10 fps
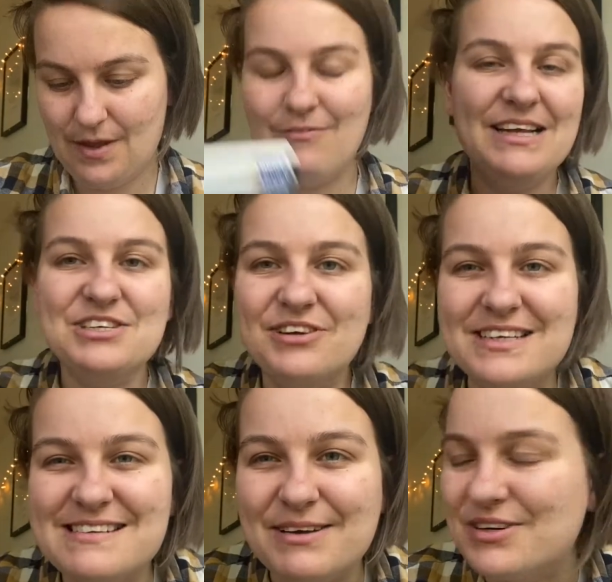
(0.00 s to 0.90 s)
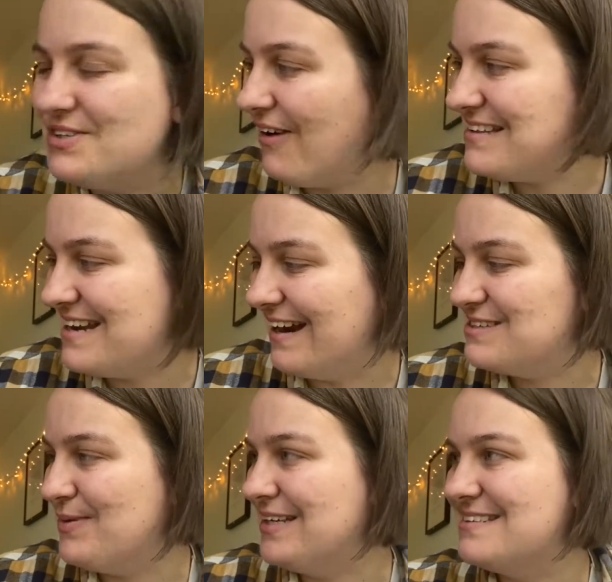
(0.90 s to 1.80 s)
really intrigued to see what she writes next
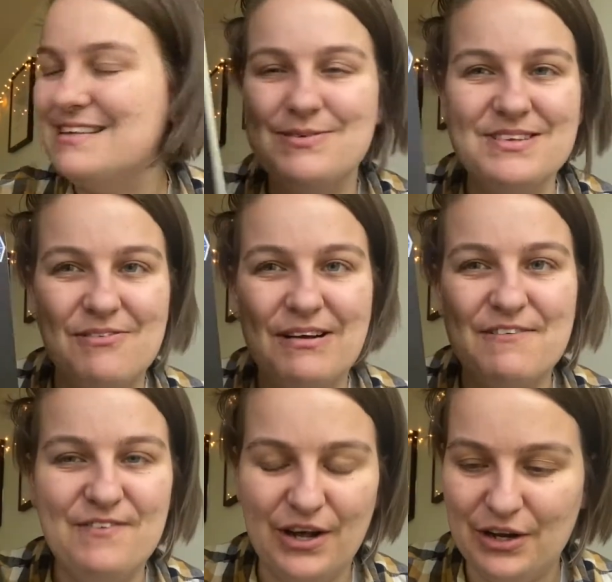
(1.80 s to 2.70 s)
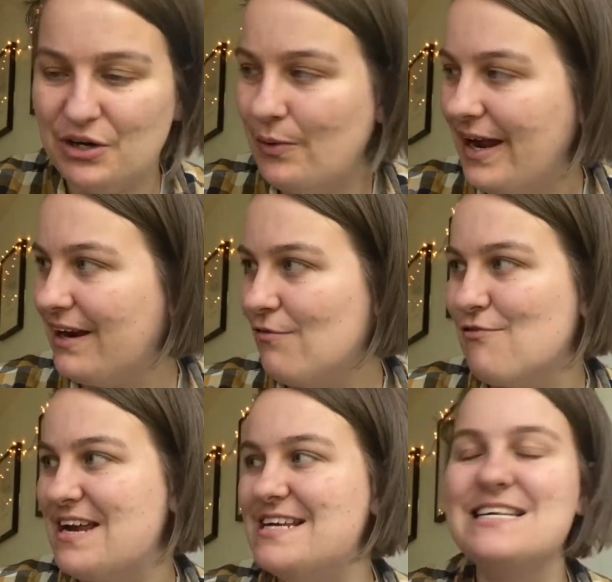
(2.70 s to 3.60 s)
because this was a really fun, quick
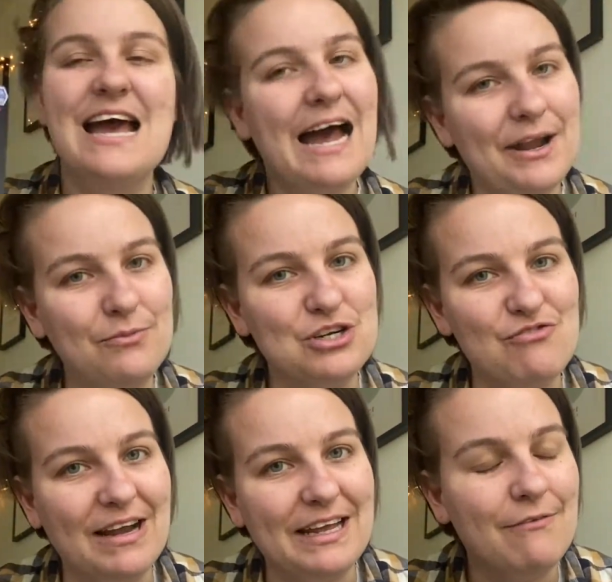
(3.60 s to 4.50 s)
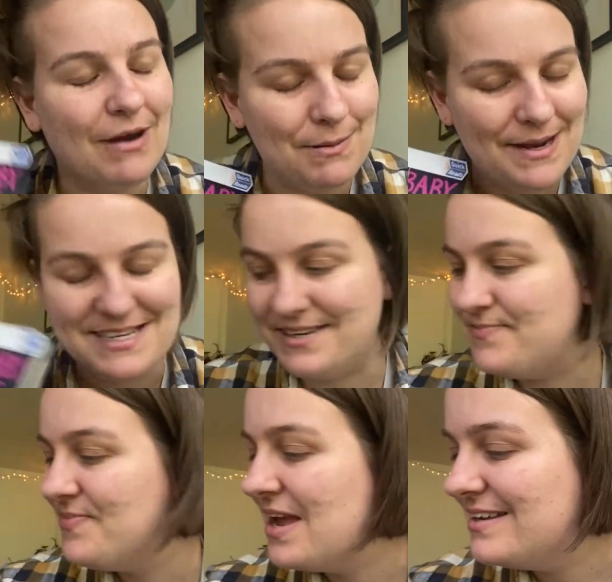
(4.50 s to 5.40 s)
read and I would really recommend it.
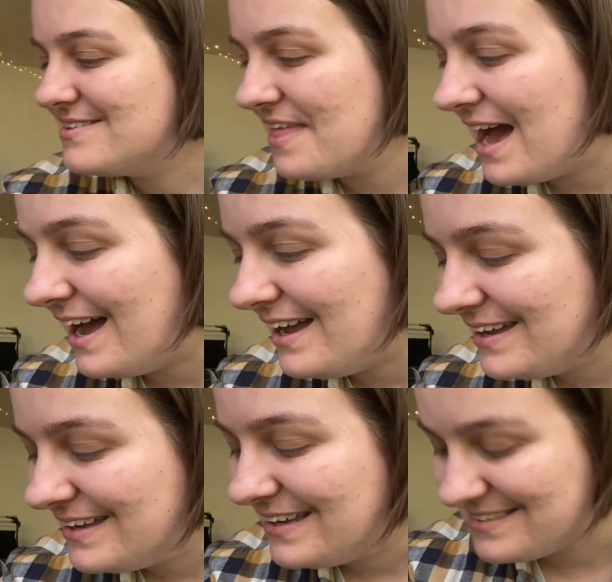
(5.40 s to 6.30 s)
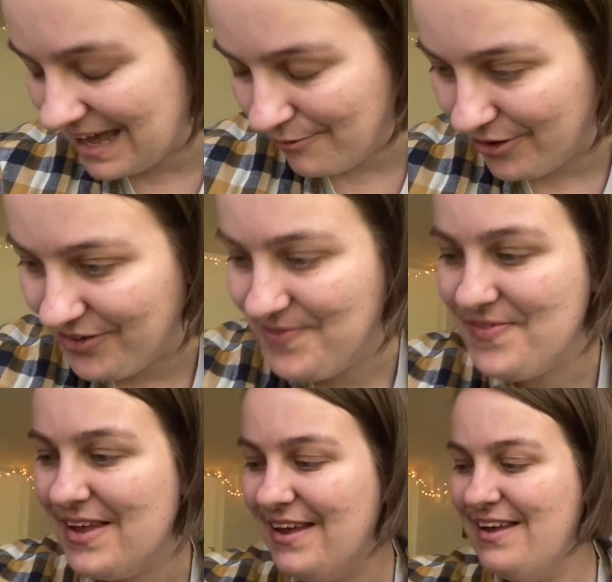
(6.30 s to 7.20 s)
So that is that one.
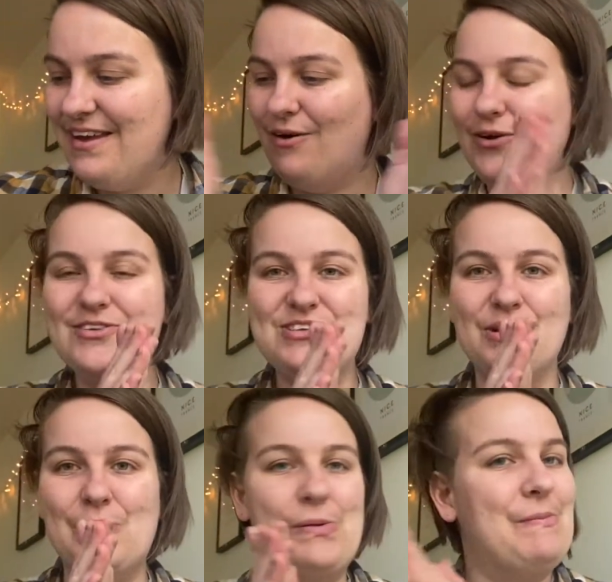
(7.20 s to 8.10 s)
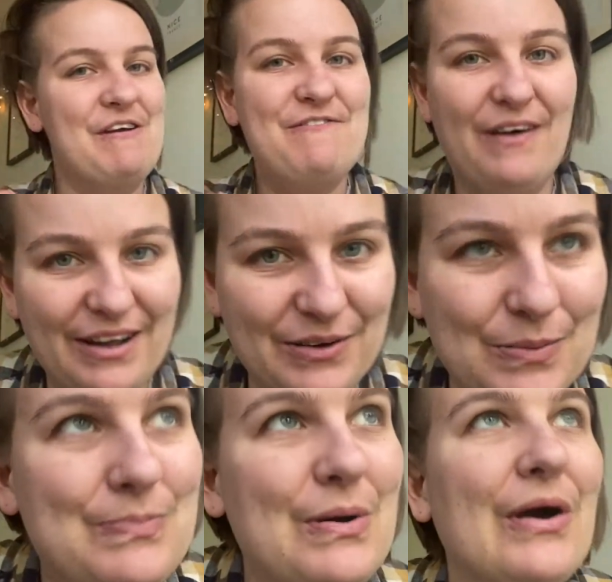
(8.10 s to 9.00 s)
On to my final
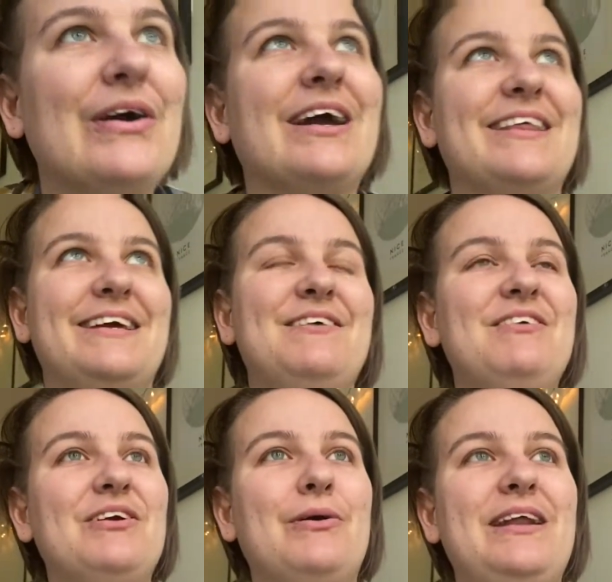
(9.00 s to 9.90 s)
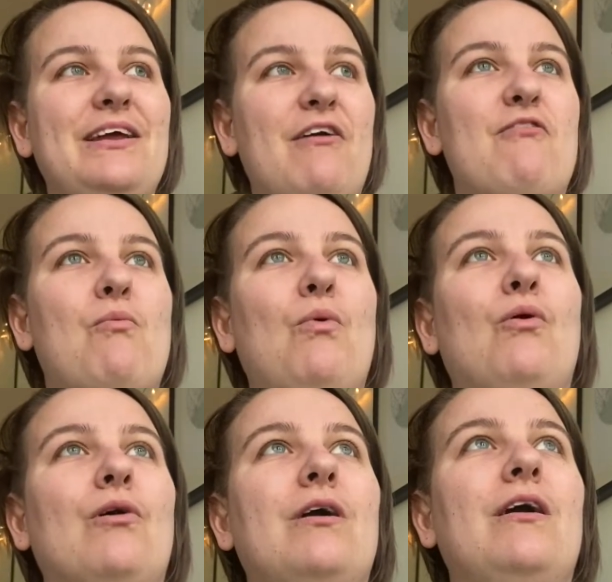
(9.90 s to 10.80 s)
book. I think I'm going to quickly go for a
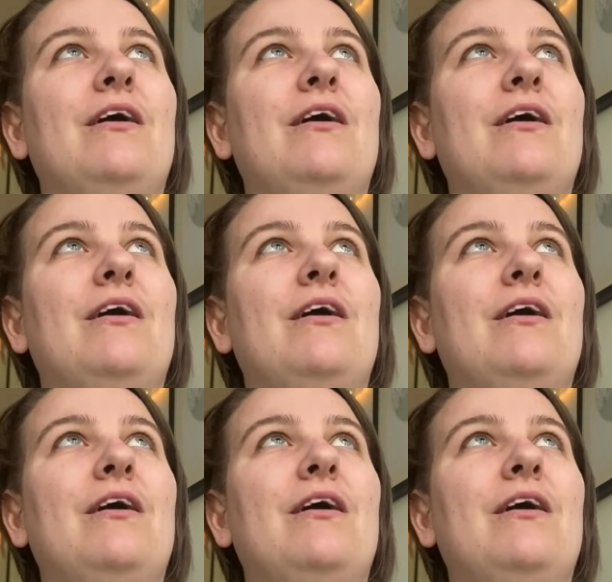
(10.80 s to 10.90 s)
walk